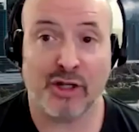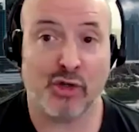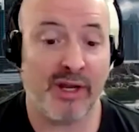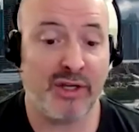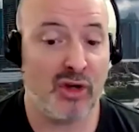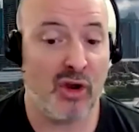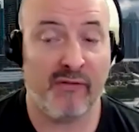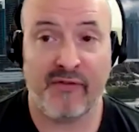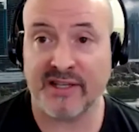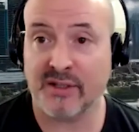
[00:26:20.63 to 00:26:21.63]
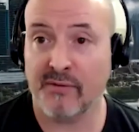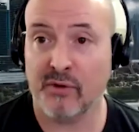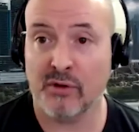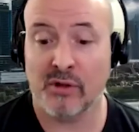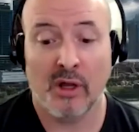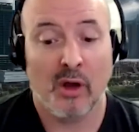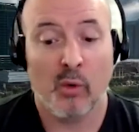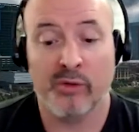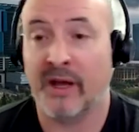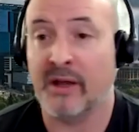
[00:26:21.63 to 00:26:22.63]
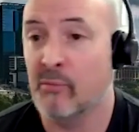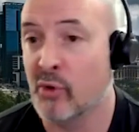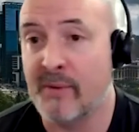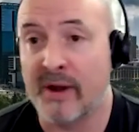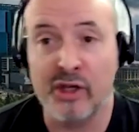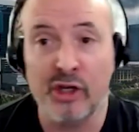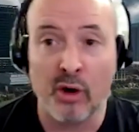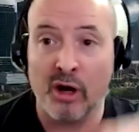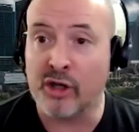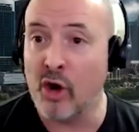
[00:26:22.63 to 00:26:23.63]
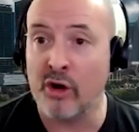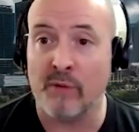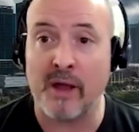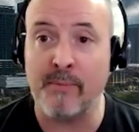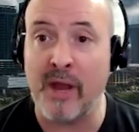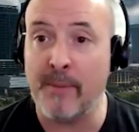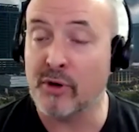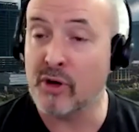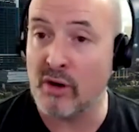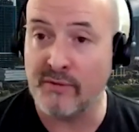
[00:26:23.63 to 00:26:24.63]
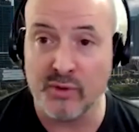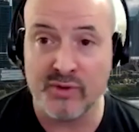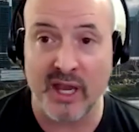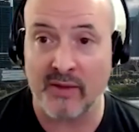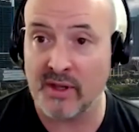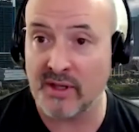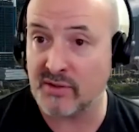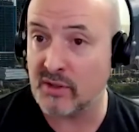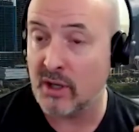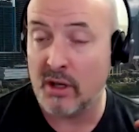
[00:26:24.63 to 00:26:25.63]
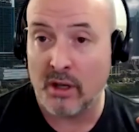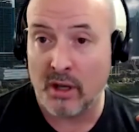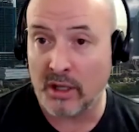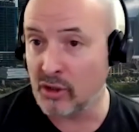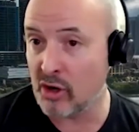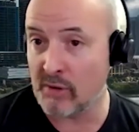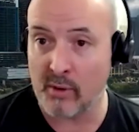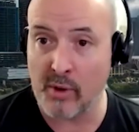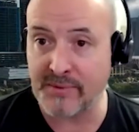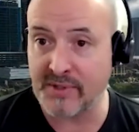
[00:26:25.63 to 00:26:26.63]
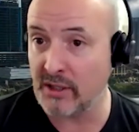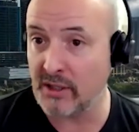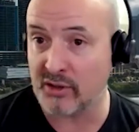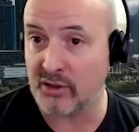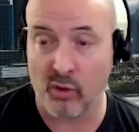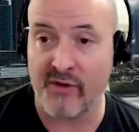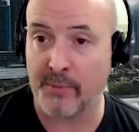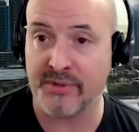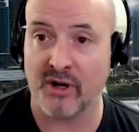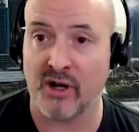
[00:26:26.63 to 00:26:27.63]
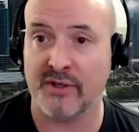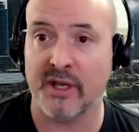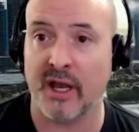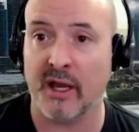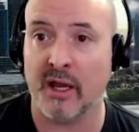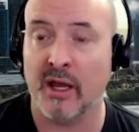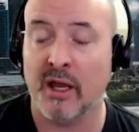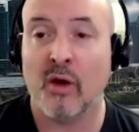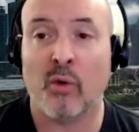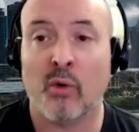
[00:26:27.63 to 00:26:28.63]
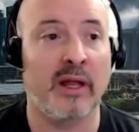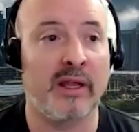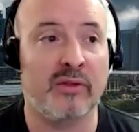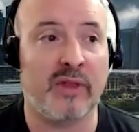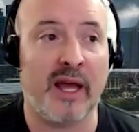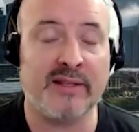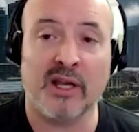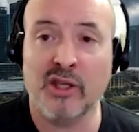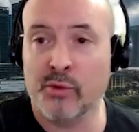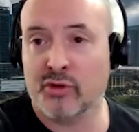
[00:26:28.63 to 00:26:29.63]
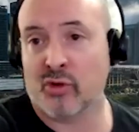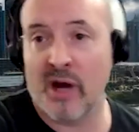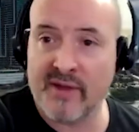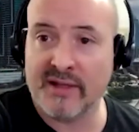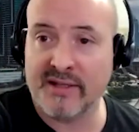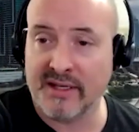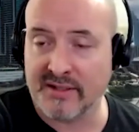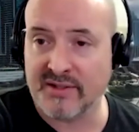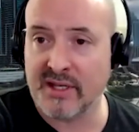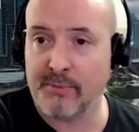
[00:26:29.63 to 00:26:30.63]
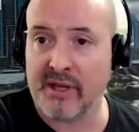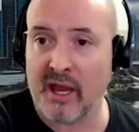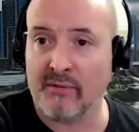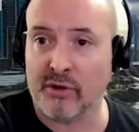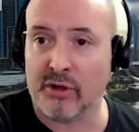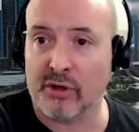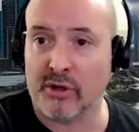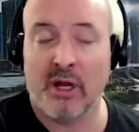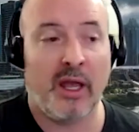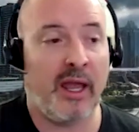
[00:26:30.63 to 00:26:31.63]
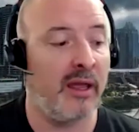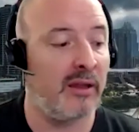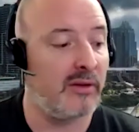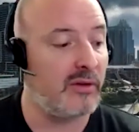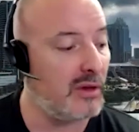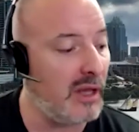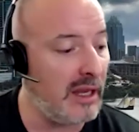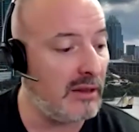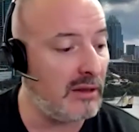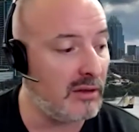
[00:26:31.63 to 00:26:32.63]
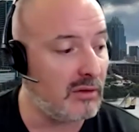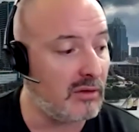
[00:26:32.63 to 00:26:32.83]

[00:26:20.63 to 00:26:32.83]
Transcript: trade show festival mm-hmm. with, my, with my Q R code on my paper going, if you scan this and you go to my website, you get twenty-five percent off today, right? Like that's how you would drive that D T C behavior. And, and,